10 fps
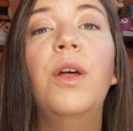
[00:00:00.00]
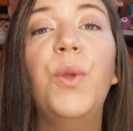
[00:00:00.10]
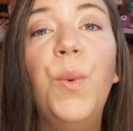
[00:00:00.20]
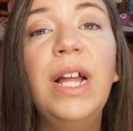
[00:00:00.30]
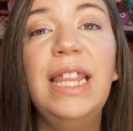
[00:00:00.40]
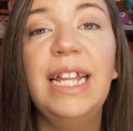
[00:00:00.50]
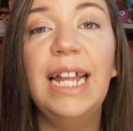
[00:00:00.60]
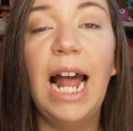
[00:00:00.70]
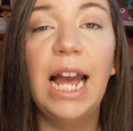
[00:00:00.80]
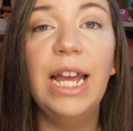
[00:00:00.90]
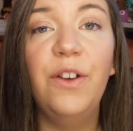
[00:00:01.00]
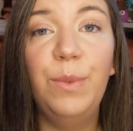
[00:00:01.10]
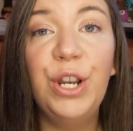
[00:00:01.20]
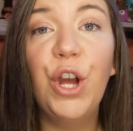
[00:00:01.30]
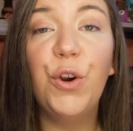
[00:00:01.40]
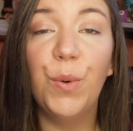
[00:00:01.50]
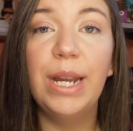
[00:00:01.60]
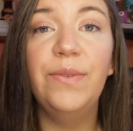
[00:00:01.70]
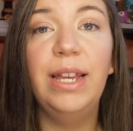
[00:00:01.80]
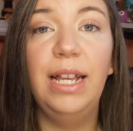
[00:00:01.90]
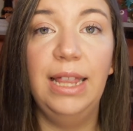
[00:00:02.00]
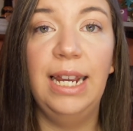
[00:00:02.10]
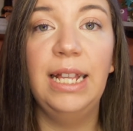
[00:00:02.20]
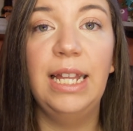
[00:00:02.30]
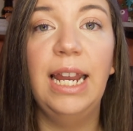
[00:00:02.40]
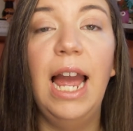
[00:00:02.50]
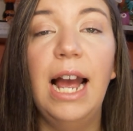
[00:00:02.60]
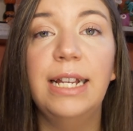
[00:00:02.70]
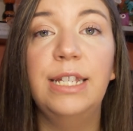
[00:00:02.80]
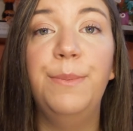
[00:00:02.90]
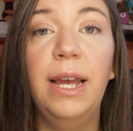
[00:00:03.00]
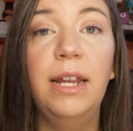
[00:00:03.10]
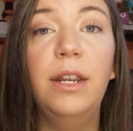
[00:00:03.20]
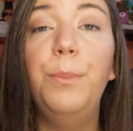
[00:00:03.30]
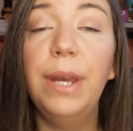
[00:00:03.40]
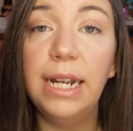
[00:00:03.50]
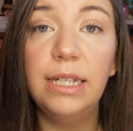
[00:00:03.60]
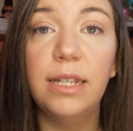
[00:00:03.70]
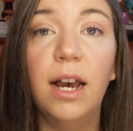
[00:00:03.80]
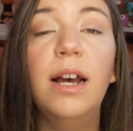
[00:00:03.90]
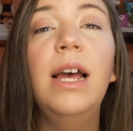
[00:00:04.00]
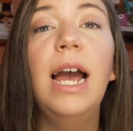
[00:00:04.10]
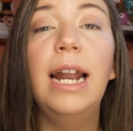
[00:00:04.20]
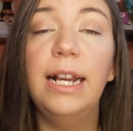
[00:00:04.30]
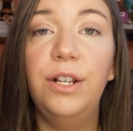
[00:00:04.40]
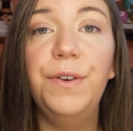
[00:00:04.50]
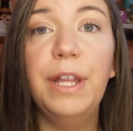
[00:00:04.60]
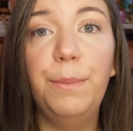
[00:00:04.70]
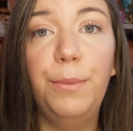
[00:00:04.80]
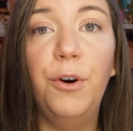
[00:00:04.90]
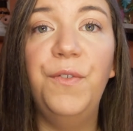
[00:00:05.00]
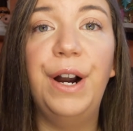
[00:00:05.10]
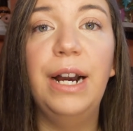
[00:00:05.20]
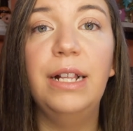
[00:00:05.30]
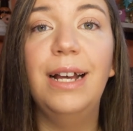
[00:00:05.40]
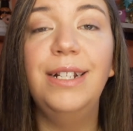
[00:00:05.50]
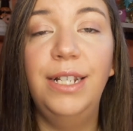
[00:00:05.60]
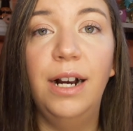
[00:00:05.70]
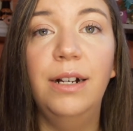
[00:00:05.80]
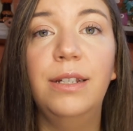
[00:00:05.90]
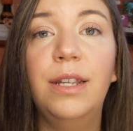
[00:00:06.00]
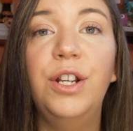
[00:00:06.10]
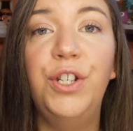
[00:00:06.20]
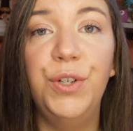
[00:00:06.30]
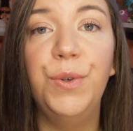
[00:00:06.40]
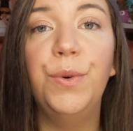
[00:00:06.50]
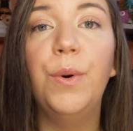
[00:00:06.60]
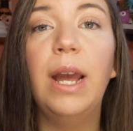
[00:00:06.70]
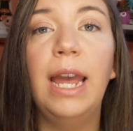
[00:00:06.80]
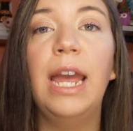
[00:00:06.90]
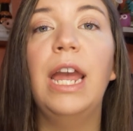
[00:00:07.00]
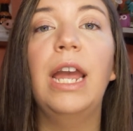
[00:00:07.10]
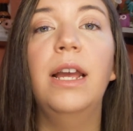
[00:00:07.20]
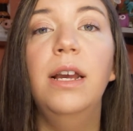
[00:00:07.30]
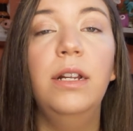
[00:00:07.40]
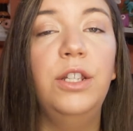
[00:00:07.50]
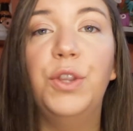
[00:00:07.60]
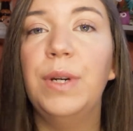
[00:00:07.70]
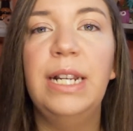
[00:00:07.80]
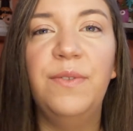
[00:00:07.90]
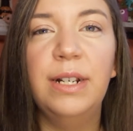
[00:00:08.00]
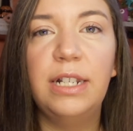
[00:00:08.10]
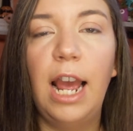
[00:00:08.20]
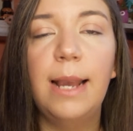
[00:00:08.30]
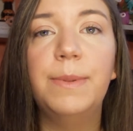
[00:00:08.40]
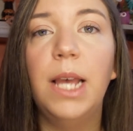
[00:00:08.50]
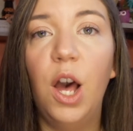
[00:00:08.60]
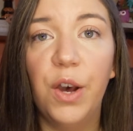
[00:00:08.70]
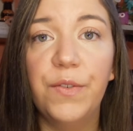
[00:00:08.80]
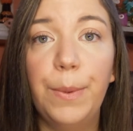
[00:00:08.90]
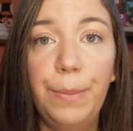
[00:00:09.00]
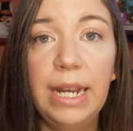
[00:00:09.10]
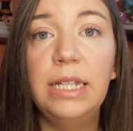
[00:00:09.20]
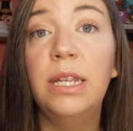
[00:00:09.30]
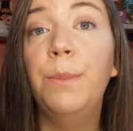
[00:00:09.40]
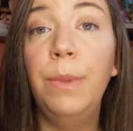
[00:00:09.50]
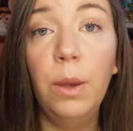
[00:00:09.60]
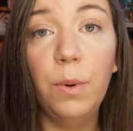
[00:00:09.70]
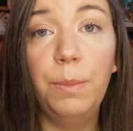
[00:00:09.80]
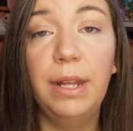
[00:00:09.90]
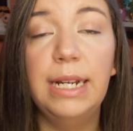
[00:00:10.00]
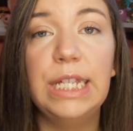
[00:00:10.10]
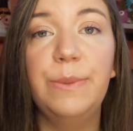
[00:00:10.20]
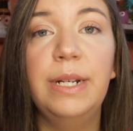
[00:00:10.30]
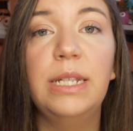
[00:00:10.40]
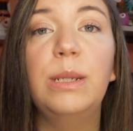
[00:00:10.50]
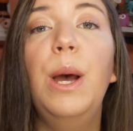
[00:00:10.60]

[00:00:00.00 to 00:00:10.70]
The one thing that I have been craving lately has been pizza. And I know that Profile does do a 3 different types of pizza meal replacements,